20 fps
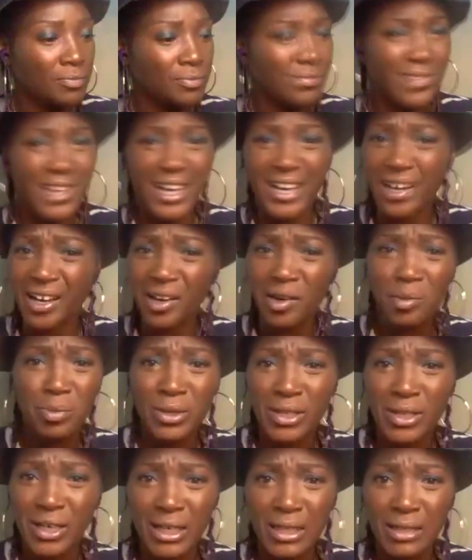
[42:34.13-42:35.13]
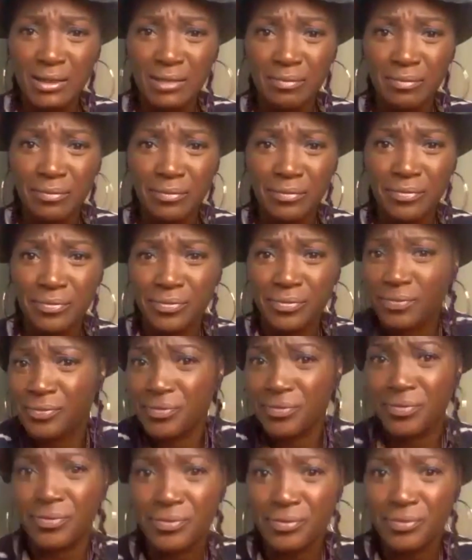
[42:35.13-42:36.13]
that airplane,
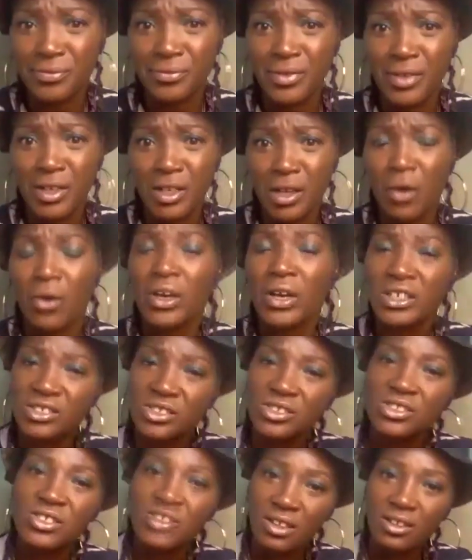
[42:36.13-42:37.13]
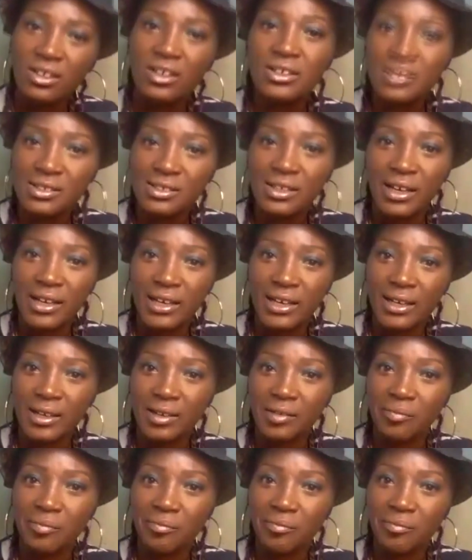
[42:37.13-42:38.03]
it just looks like him.